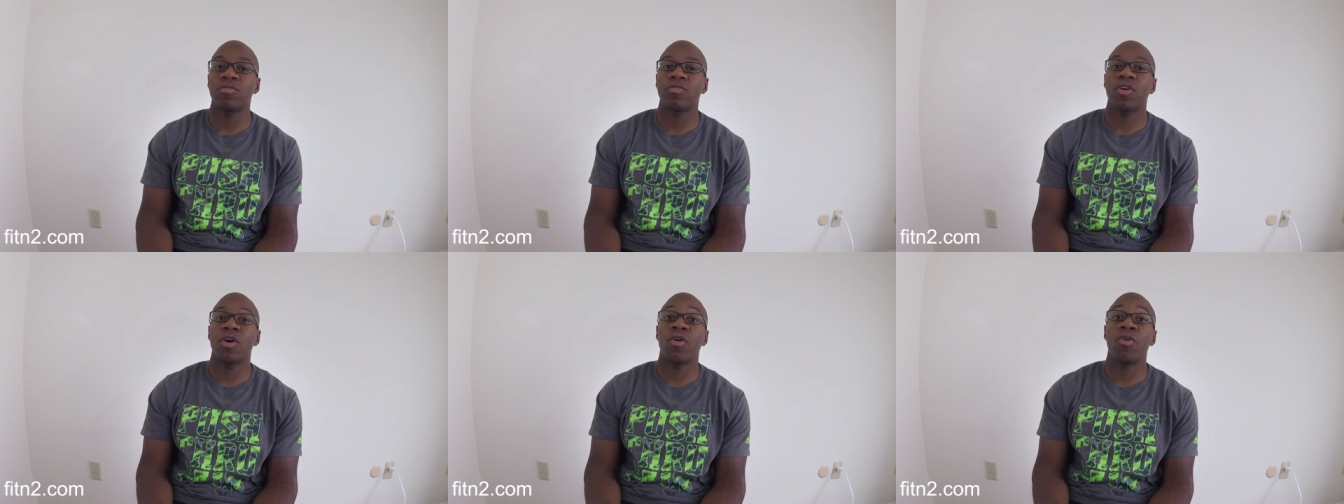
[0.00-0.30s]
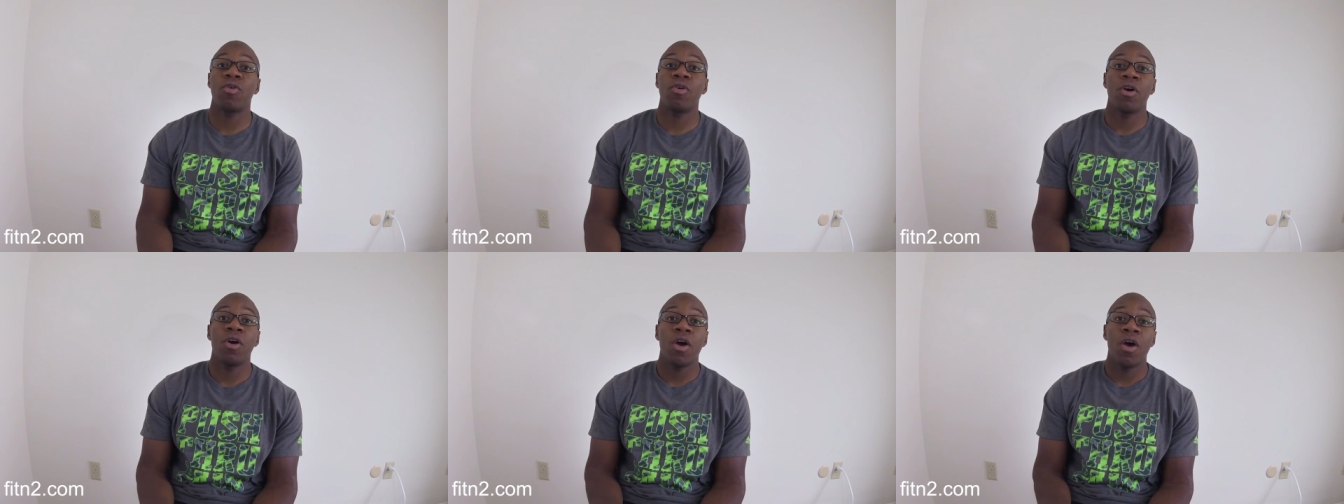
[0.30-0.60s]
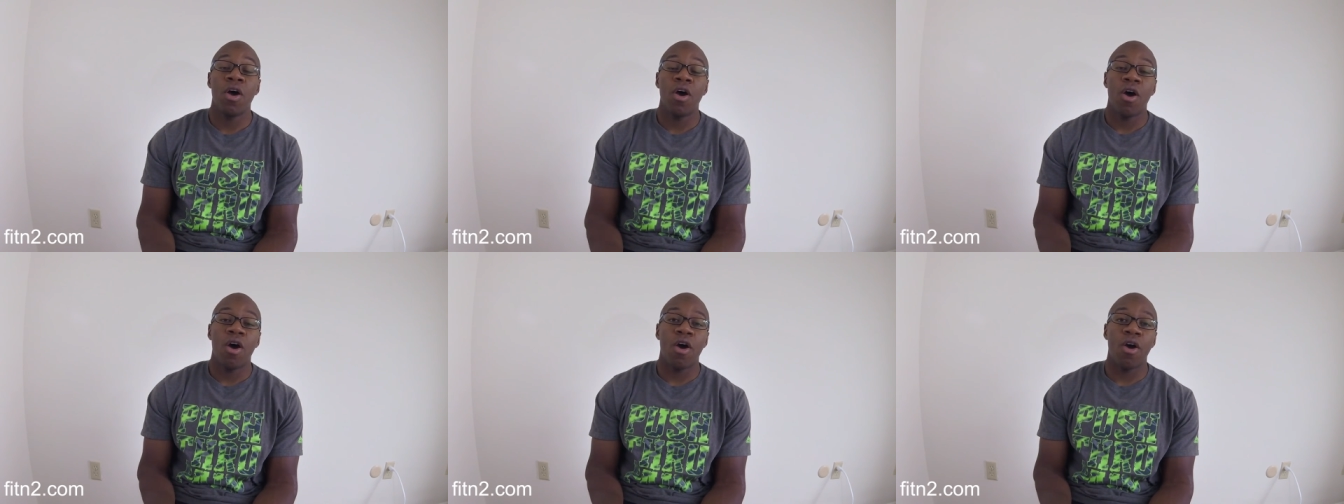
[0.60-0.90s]
So
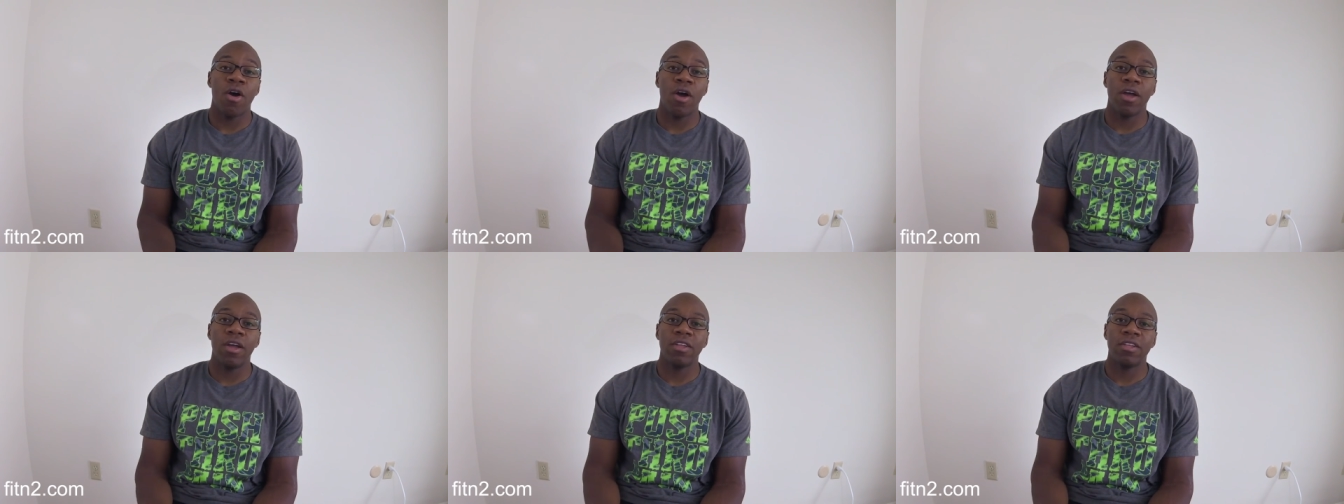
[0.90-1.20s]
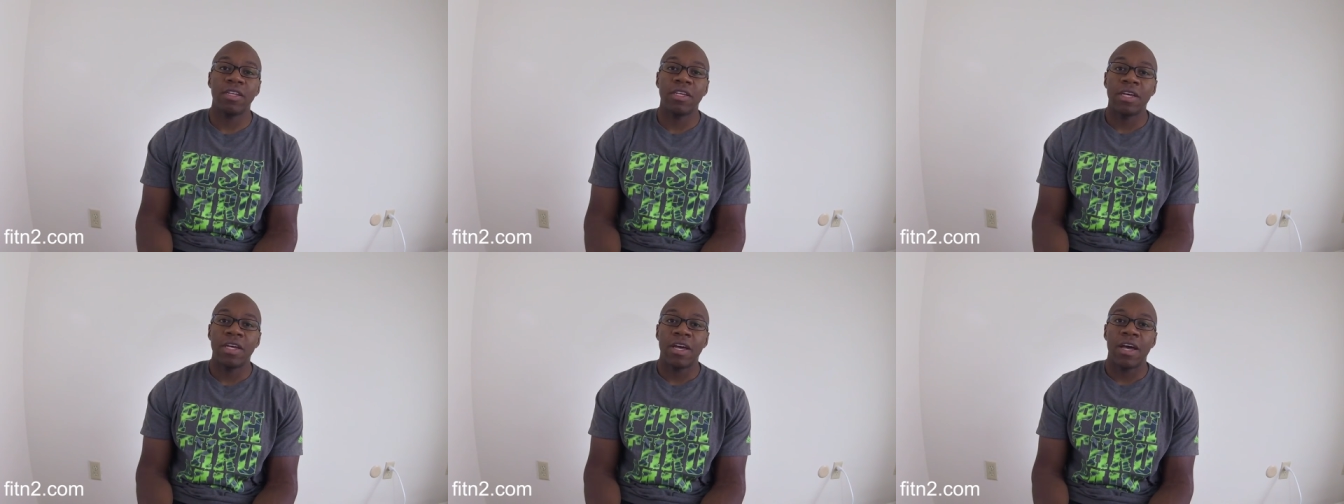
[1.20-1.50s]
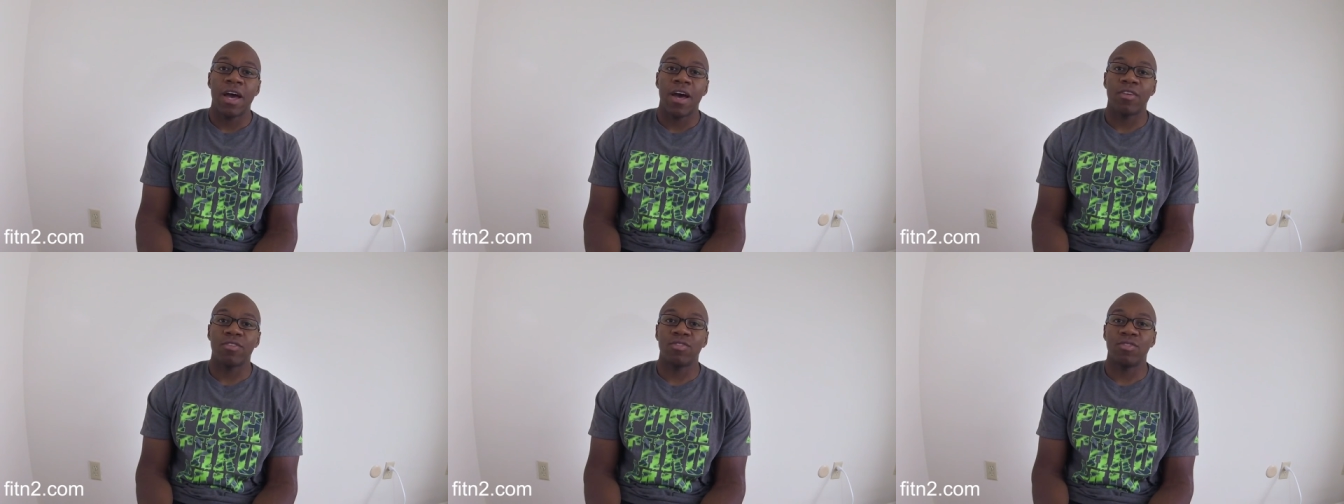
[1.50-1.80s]
all right,
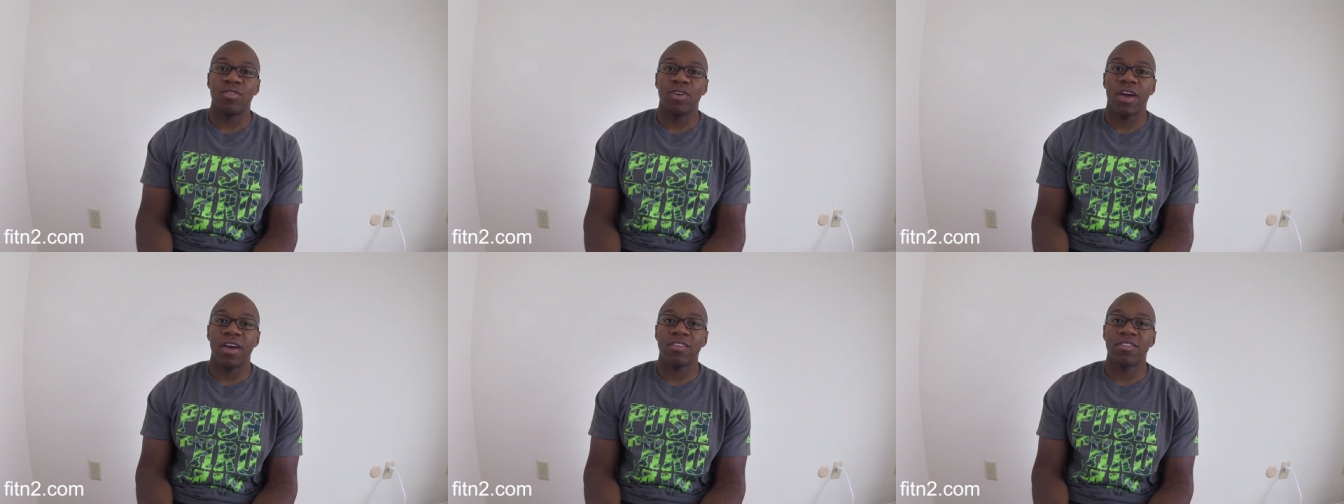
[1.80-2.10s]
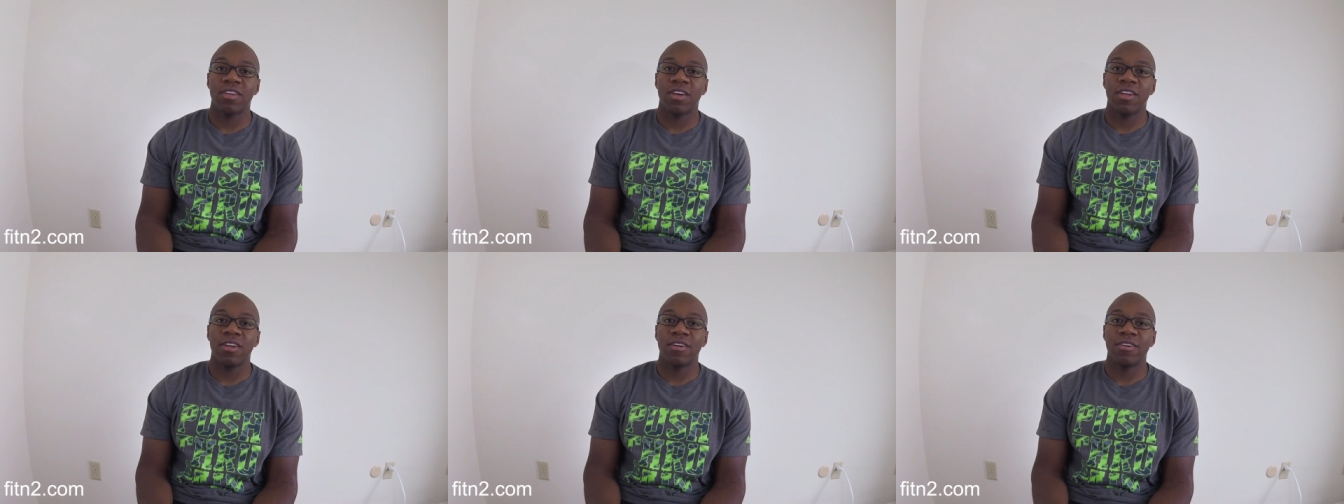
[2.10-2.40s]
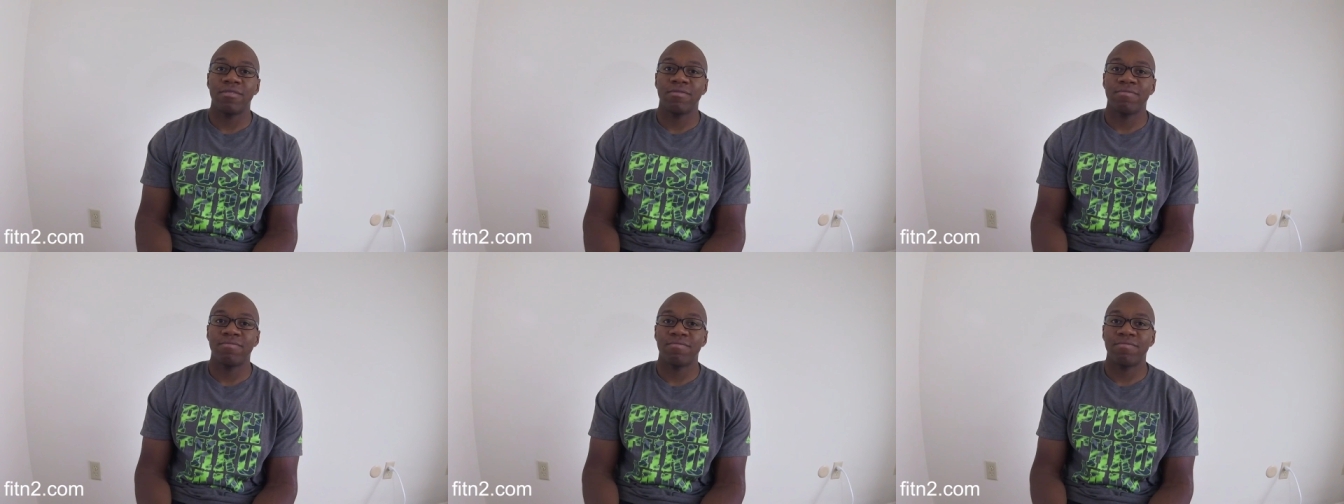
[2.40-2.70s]
I'll see you guys later.